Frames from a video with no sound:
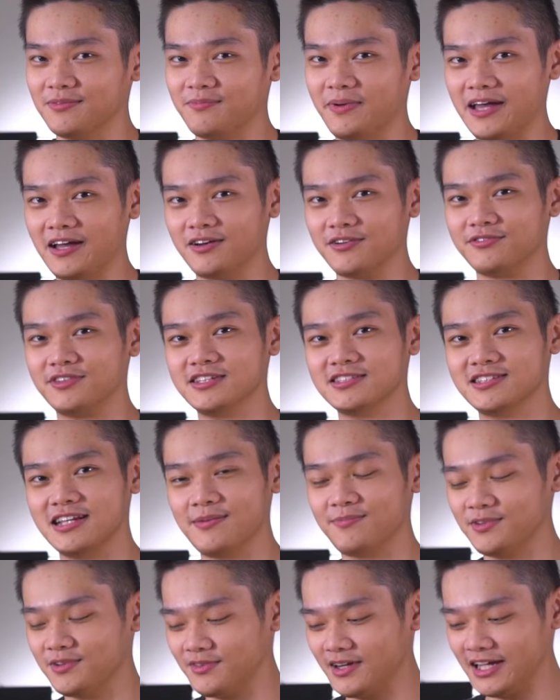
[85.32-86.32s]
back of this
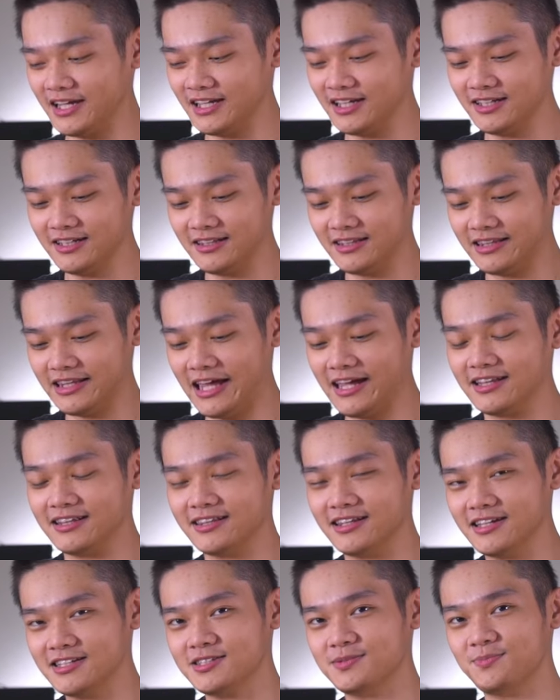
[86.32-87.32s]
laptop right here that
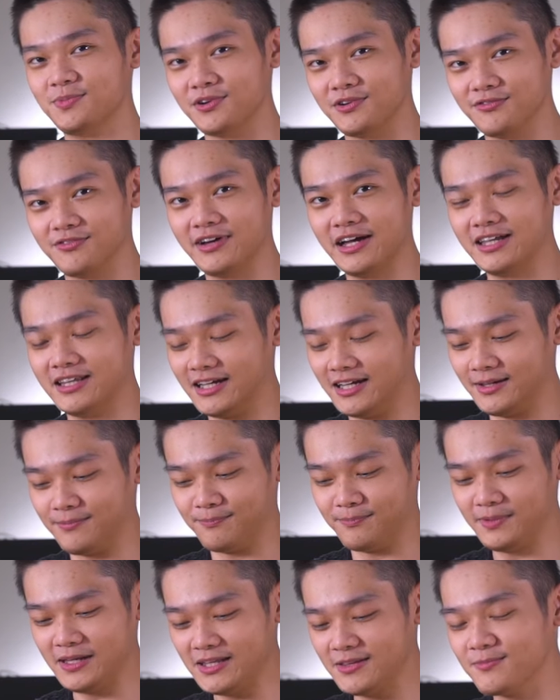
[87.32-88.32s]
does provide a
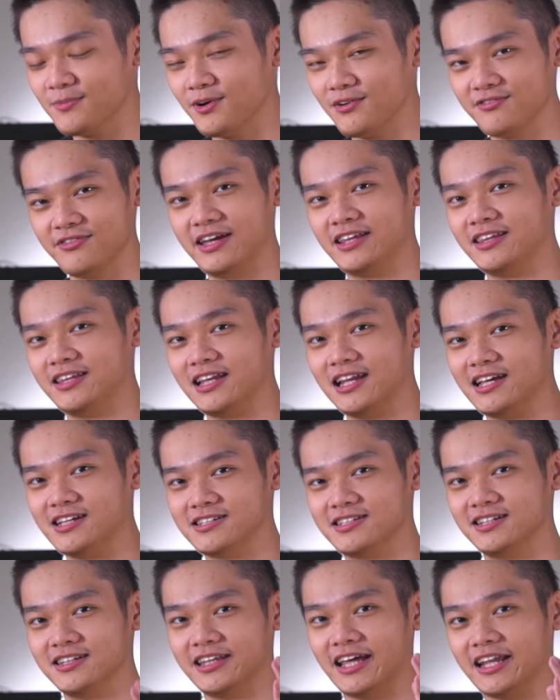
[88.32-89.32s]
bit more
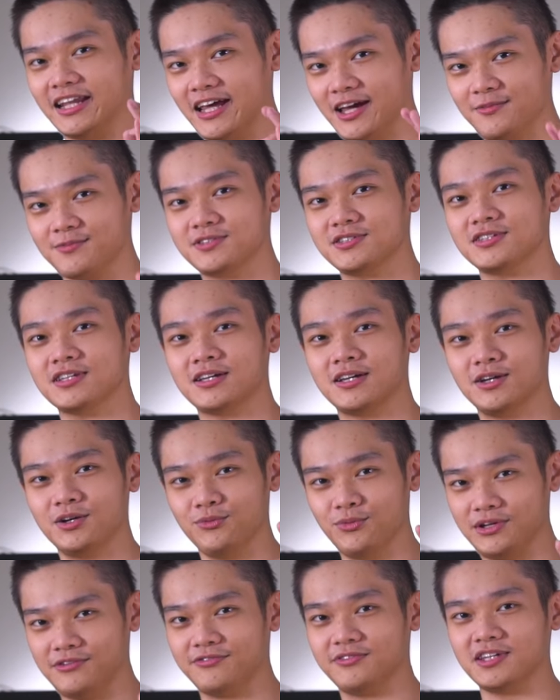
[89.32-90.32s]
ventilation that helps
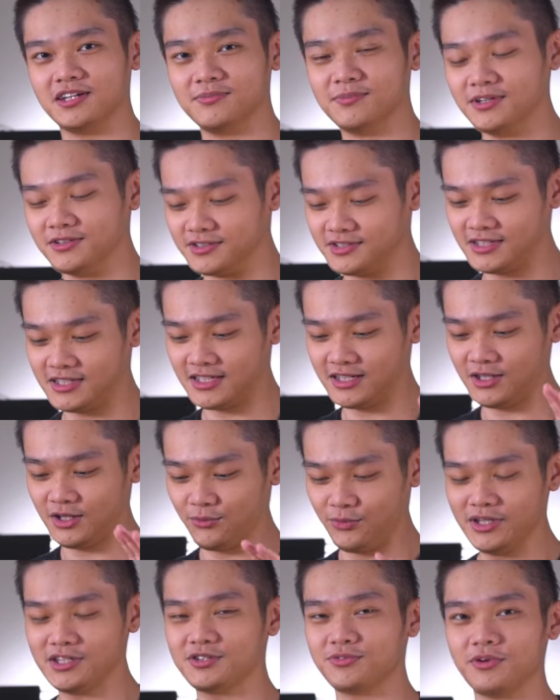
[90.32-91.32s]
with thermals,
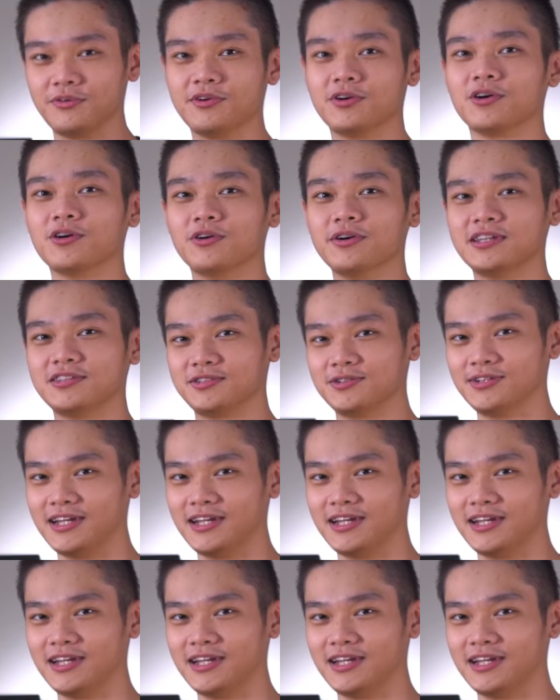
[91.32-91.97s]
which we will go into